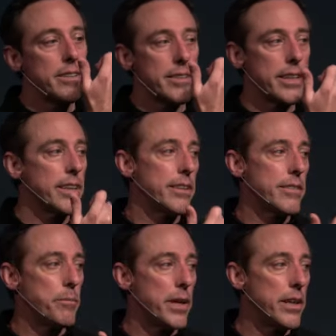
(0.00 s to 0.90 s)
to get it
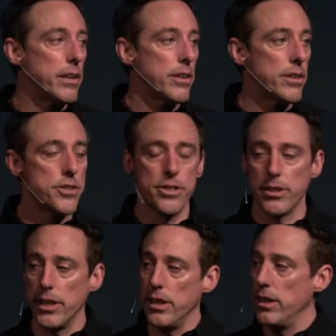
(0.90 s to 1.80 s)
to make the
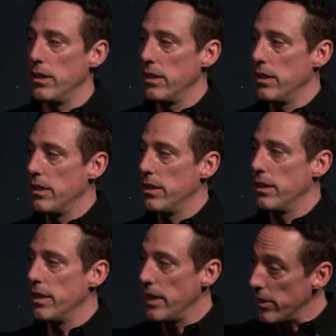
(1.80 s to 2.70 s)
journey
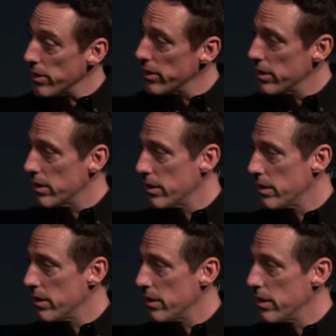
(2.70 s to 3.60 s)
here.
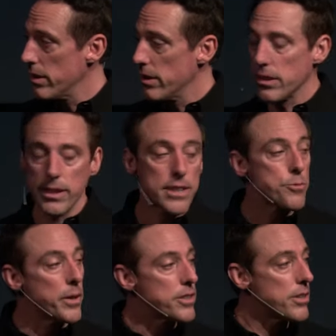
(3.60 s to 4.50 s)
And that's
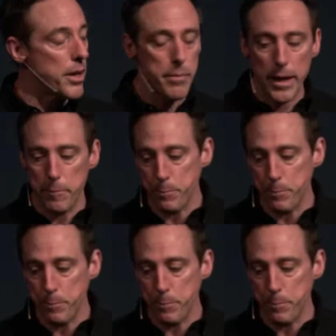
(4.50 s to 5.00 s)
what it's all about.